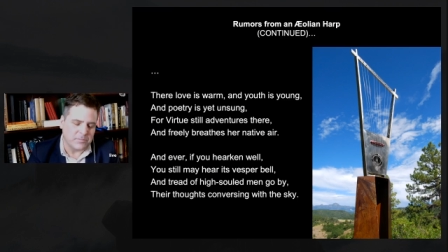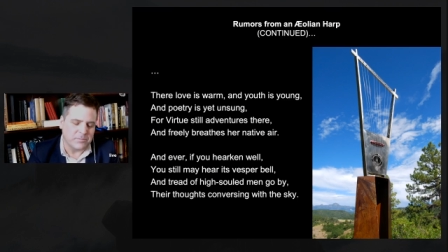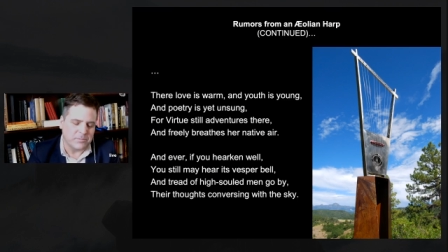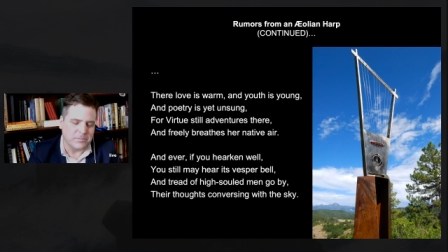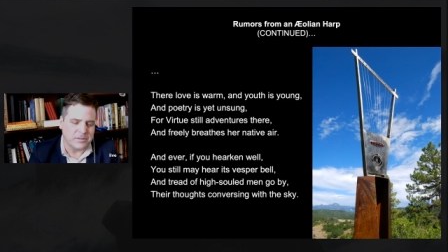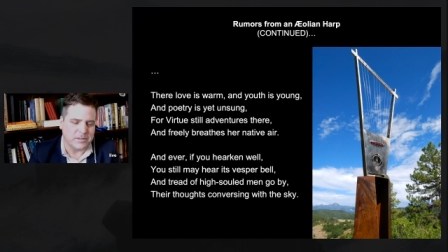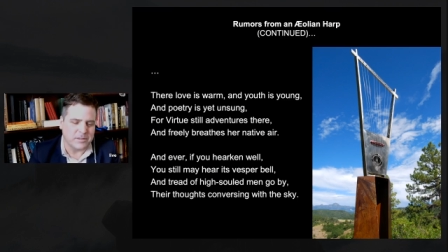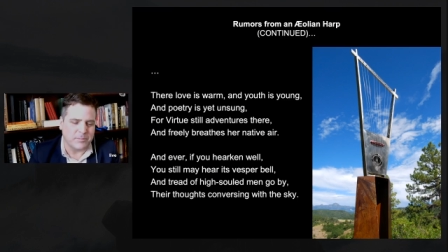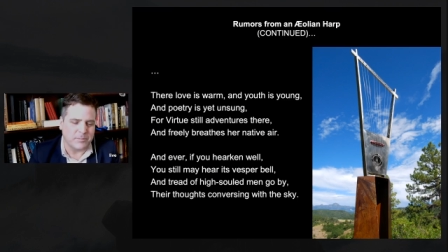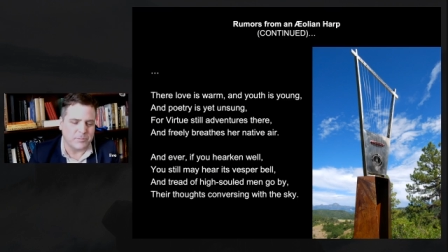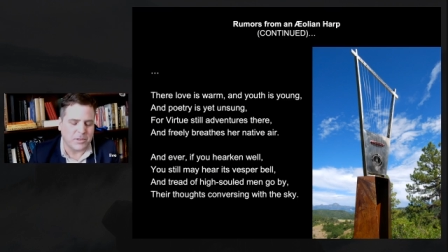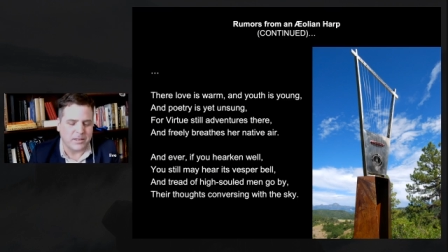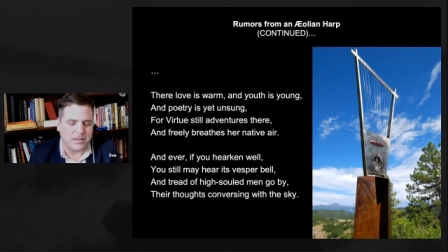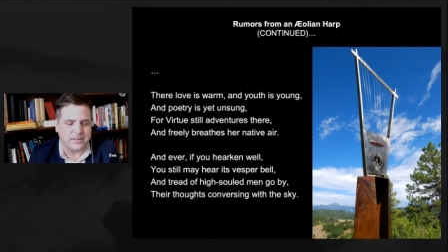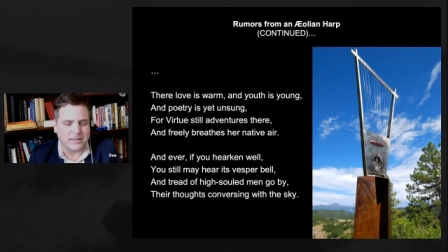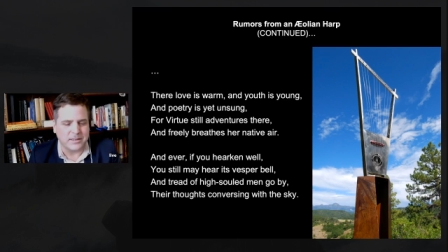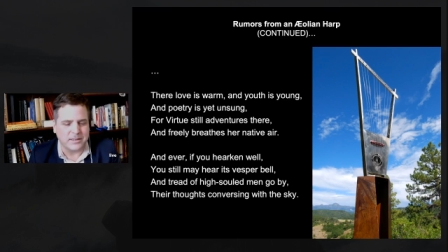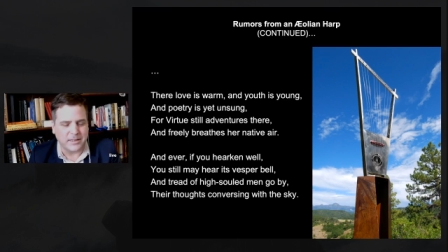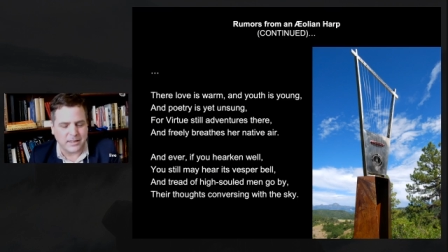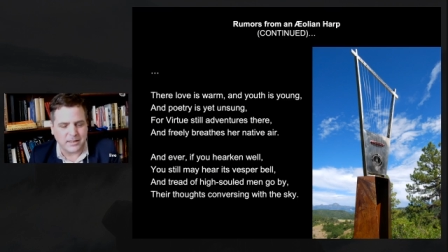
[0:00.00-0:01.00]
some
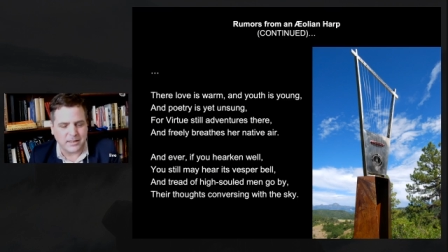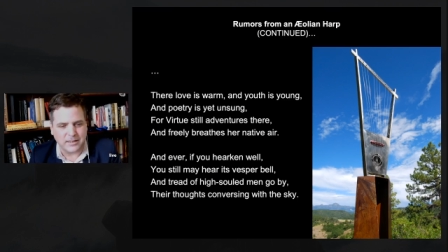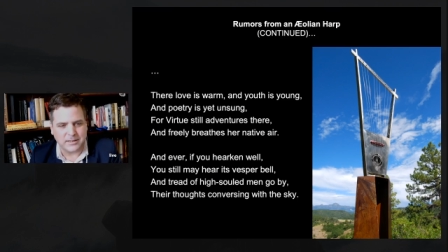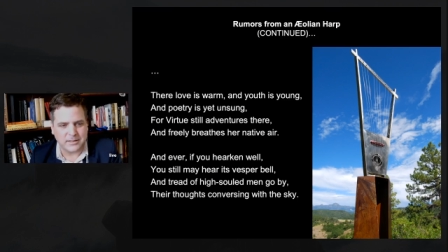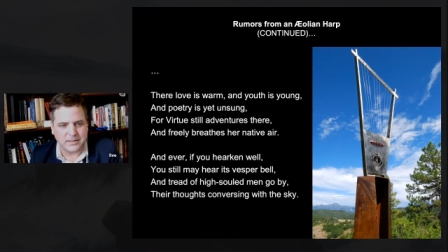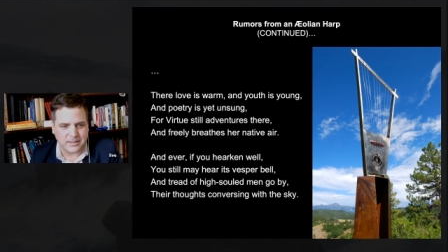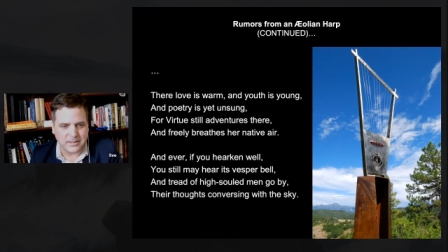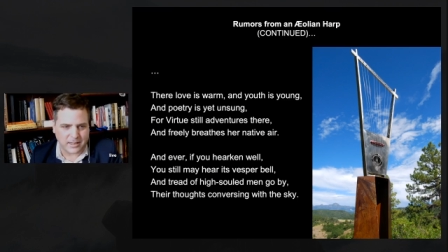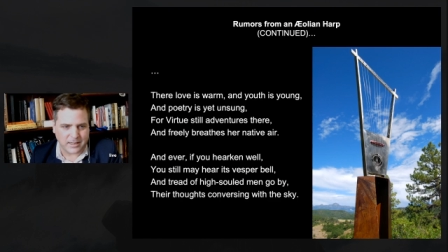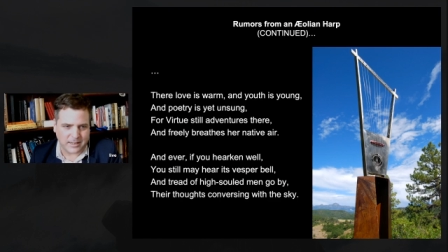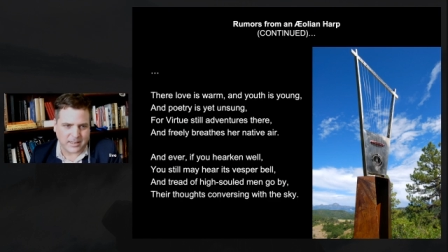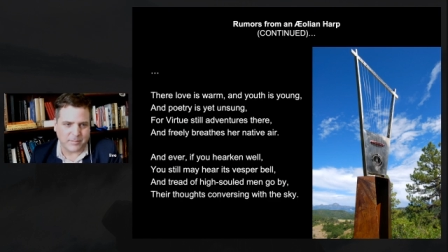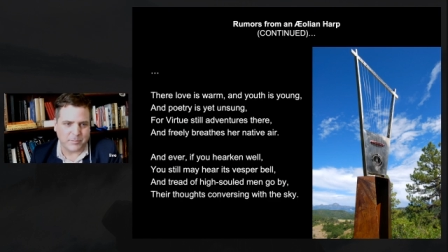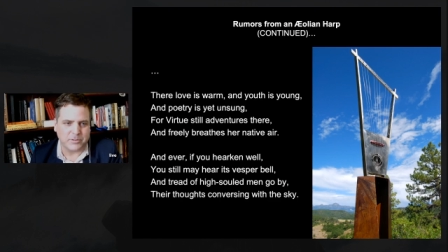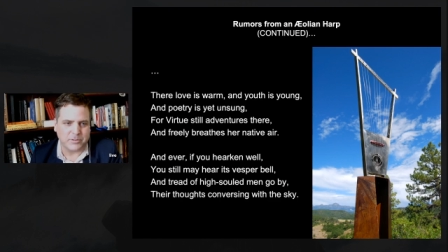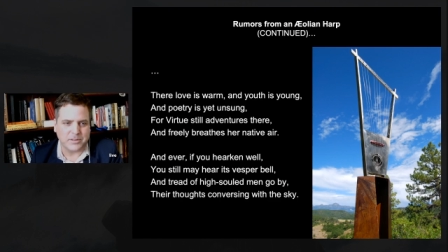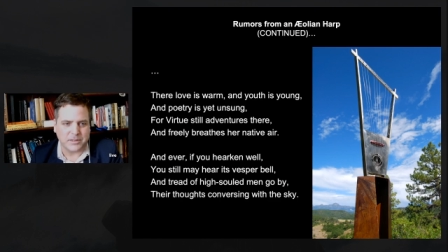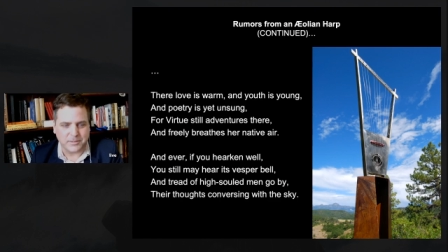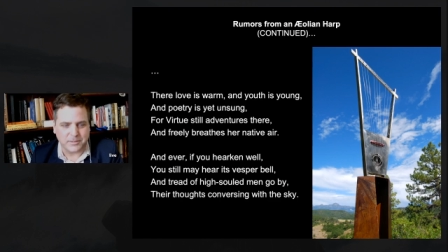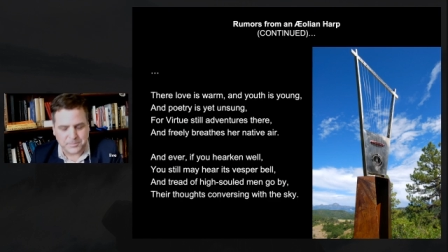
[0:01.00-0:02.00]
transcendentalists like
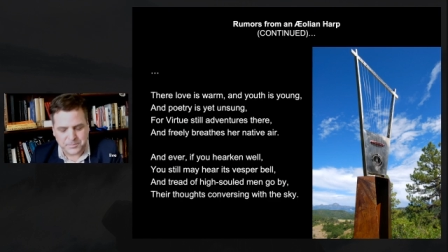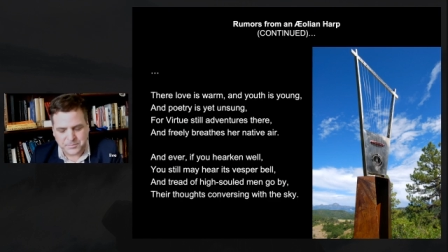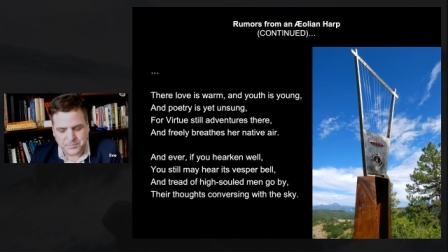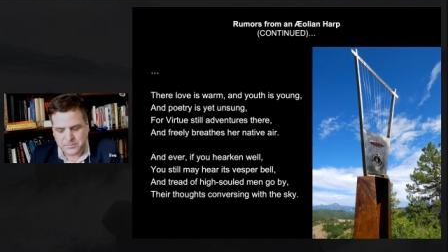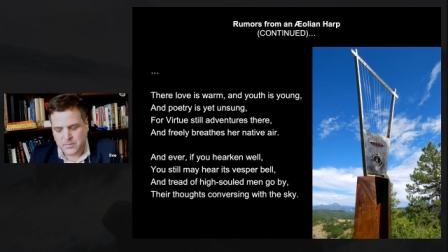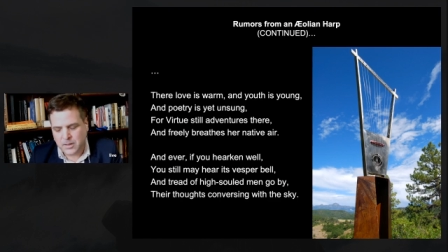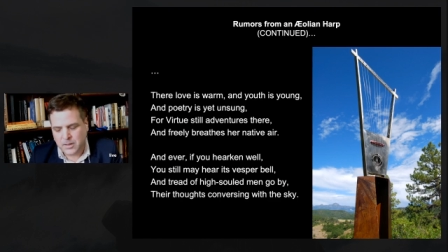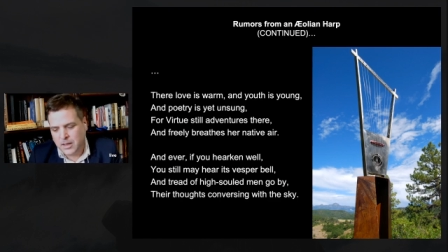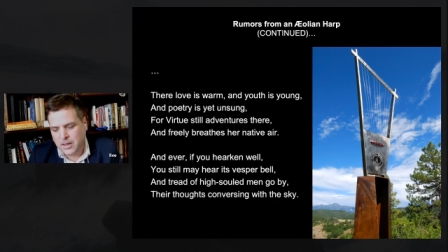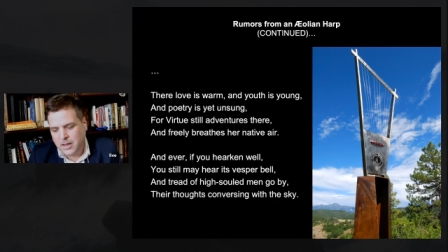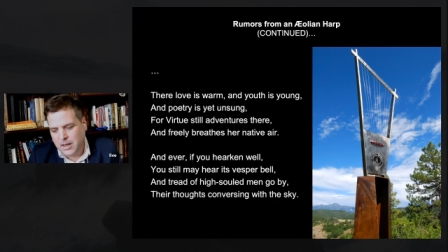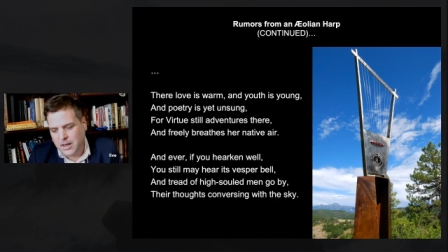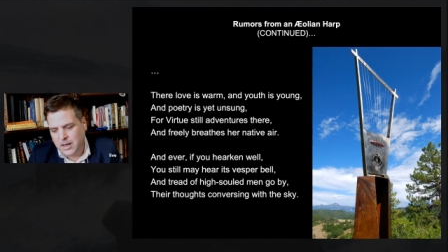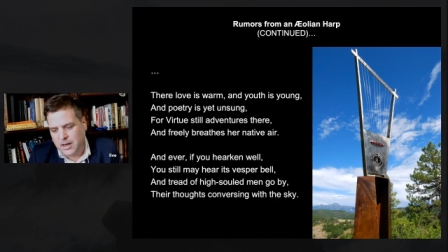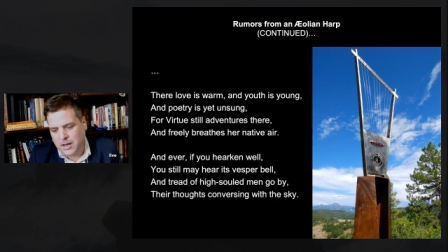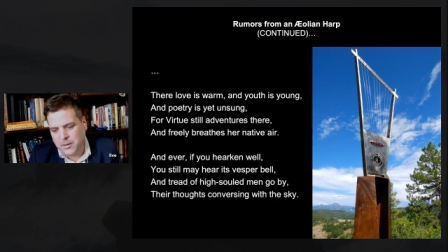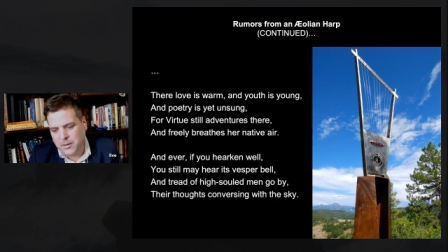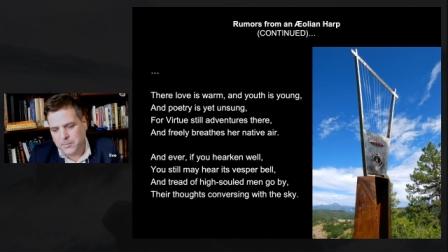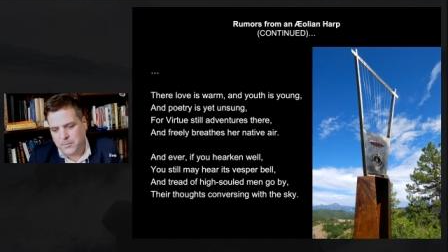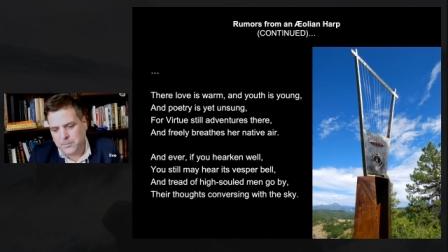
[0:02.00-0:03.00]
Emerson
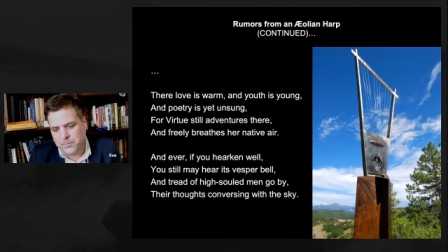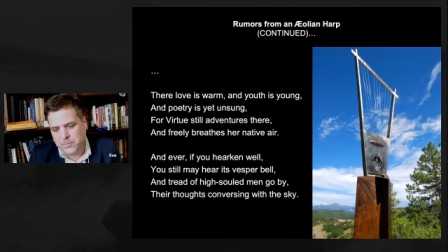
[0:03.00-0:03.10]
um,